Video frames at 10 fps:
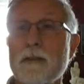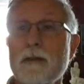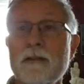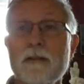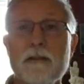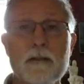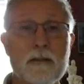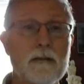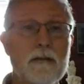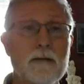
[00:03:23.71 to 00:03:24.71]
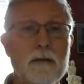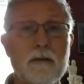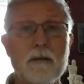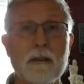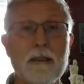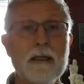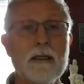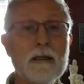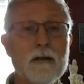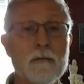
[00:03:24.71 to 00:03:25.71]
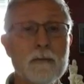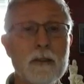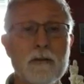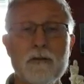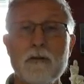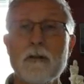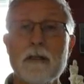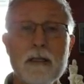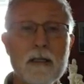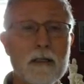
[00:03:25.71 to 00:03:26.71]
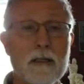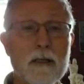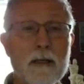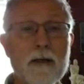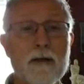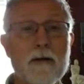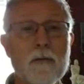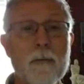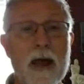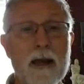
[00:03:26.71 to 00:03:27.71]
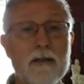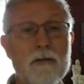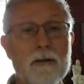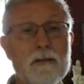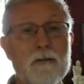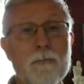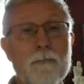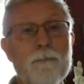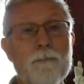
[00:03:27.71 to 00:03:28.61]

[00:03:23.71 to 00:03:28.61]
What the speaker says: And this is the key here, because you're going to need Packet Tracer.